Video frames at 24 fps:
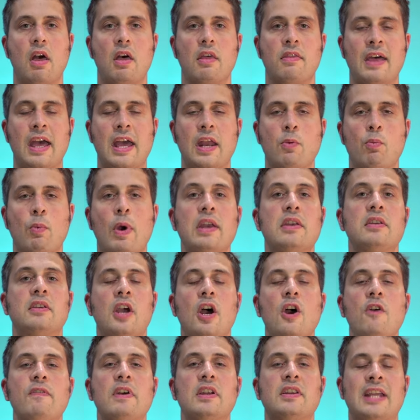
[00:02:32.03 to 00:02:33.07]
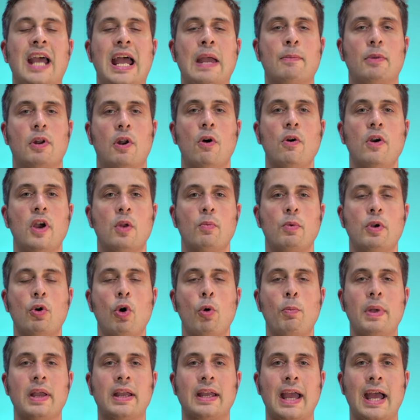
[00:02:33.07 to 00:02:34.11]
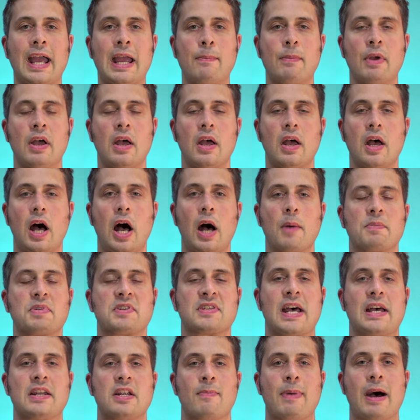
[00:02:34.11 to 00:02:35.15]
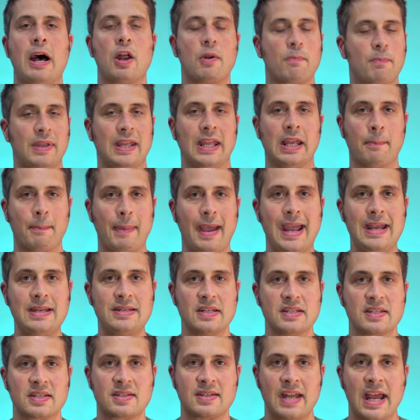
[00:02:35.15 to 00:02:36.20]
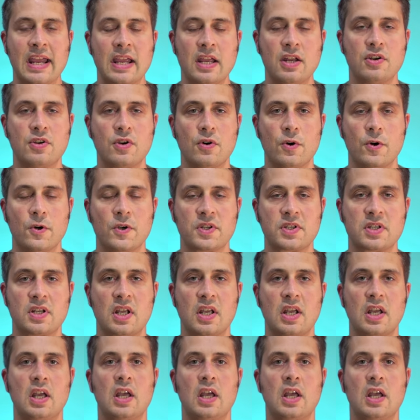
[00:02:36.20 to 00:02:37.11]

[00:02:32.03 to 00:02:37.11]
Then when COVID came along and we all became upset about being made to stay indoors,